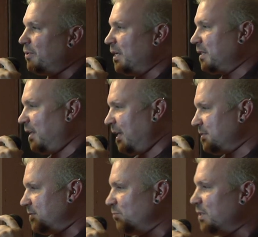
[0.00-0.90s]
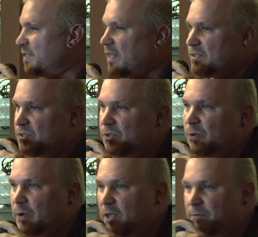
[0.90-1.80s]
blood clots, which doesn't do
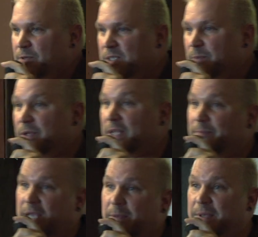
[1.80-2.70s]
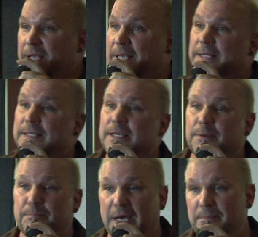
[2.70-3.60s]
you well for someone that may be
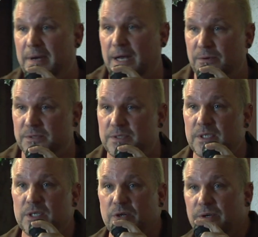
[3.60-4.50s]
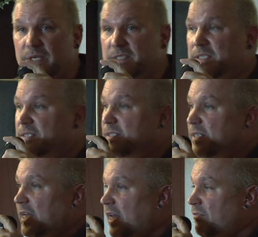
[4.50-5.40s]
bedbound or doesn't
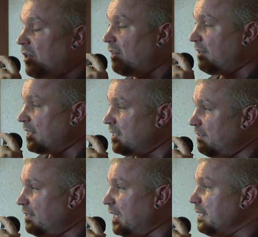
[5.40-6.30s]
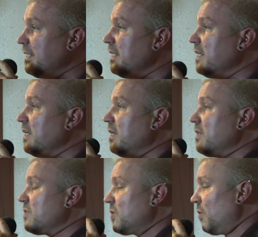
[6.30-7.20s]
have a lot of activity.
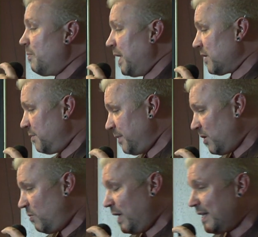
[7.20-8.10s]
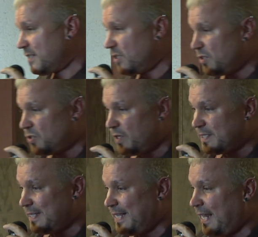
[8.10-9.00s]
So medical marijuana is a good
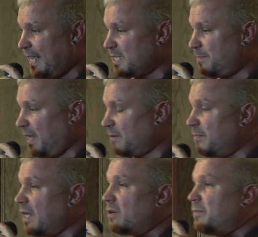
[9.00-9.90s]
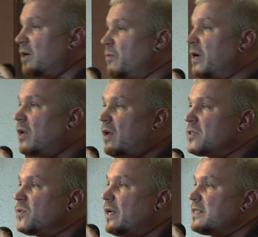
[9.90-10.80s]
choice in that aspect. Medical marijuana
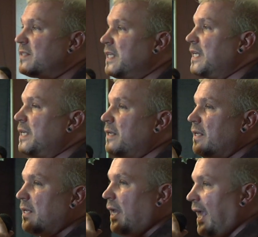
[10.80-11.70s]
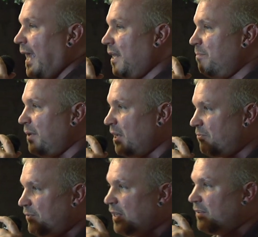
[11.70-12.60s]
also has the added
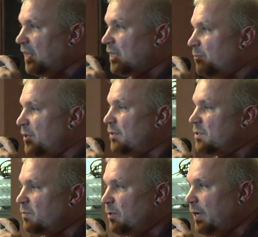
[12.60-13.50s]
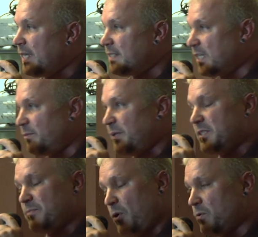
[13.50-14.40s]
benefit that it can be used 3 ways. It can be
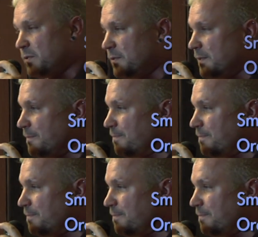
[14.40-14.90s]
smoked,